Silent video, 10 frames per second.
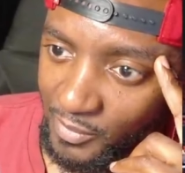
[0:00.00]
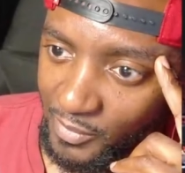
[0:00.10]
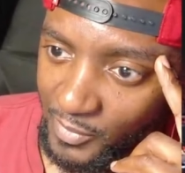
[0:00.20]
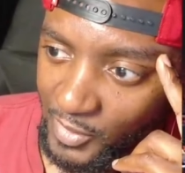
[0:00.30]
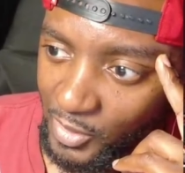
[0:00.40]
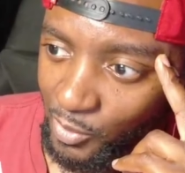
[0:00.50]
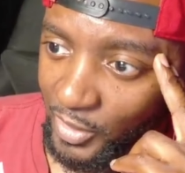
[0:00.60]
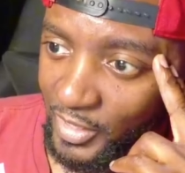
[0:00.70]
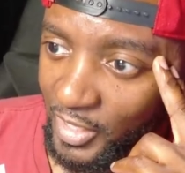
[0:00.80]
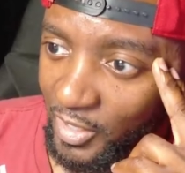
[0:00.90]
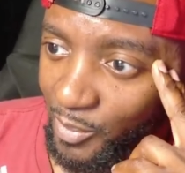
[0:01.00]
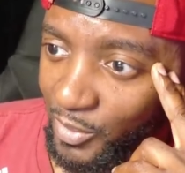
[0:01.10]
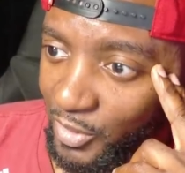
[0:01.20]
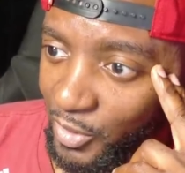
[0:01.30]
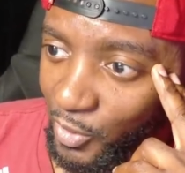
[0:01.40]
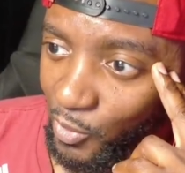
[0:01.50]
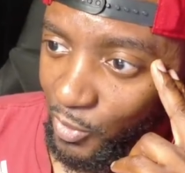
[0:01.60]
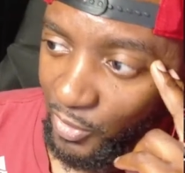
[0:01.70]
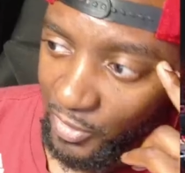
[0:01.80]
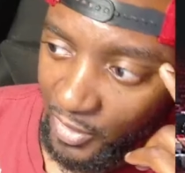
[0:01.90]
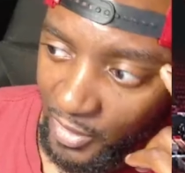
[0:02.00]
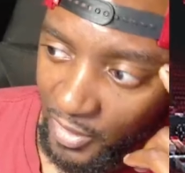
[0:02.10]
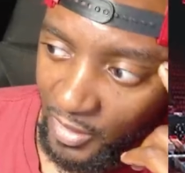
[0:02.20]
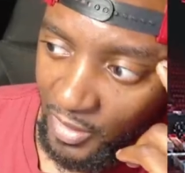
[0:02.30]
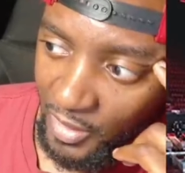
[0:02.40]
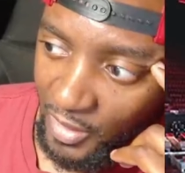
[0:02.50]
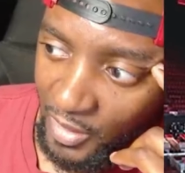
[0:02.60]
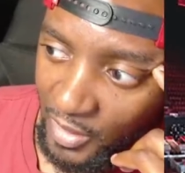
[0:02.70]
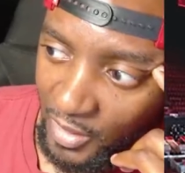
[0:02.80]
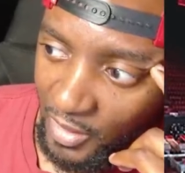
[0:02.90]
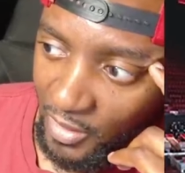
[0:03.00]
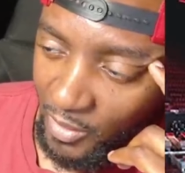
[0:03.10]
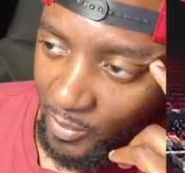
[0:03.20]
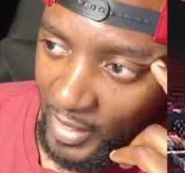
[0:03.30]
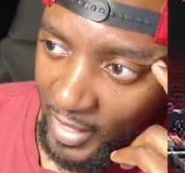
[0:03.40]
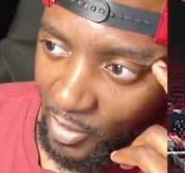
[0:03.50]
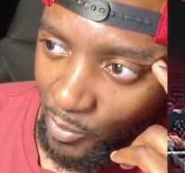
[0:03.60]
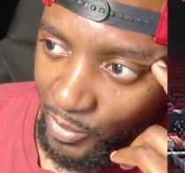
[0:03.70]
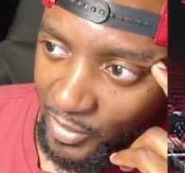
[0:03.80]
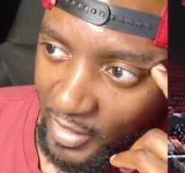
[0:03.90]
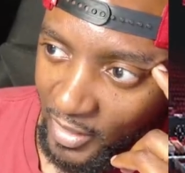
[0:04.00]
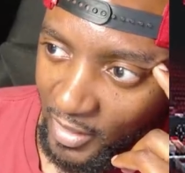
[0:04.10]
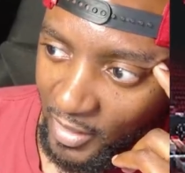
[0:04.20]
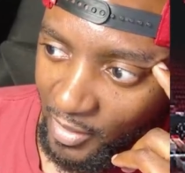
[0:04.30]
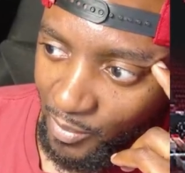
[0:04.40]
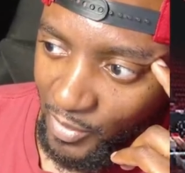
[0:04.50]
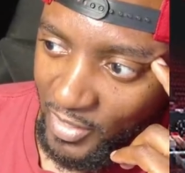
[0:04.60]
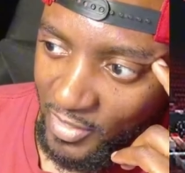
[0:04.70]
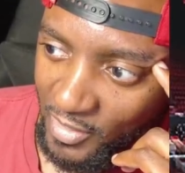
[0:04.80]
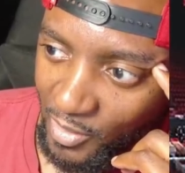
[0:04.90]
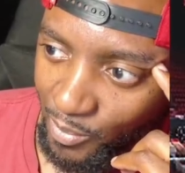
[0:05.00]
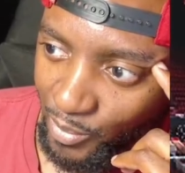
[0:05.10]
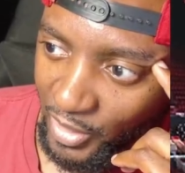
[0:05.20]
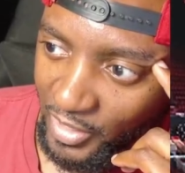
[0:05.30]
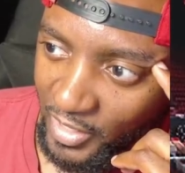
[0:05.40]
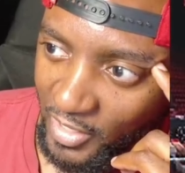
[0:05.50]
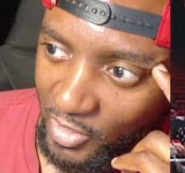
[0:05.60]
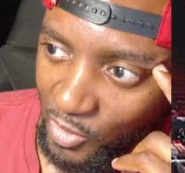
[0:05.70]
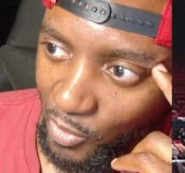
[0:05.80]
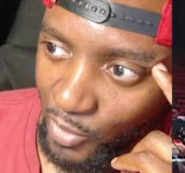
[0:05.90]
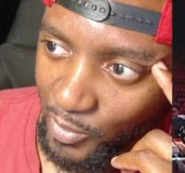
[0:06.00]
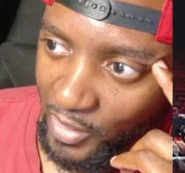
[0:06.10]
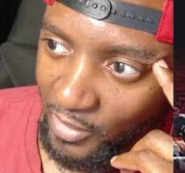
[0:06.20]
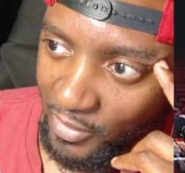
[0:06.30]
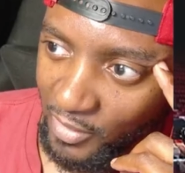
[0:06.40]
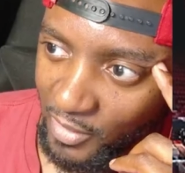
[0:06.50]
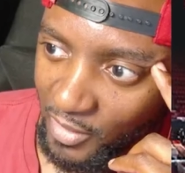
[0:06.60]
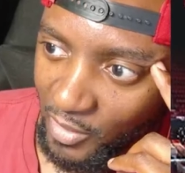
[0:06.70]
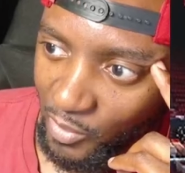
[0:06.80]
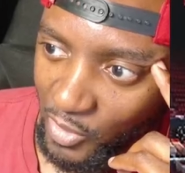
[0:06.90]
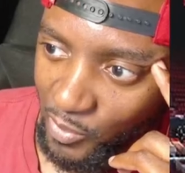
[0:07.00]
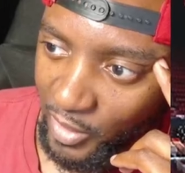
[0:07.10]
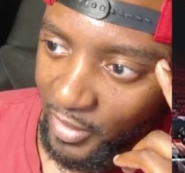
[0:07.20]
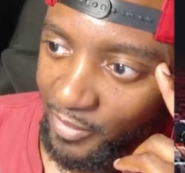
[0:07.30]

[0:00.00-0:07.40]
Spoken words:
He really heated up in the third quarter. Wide open, misses it, but he gets his own rebound. Respect.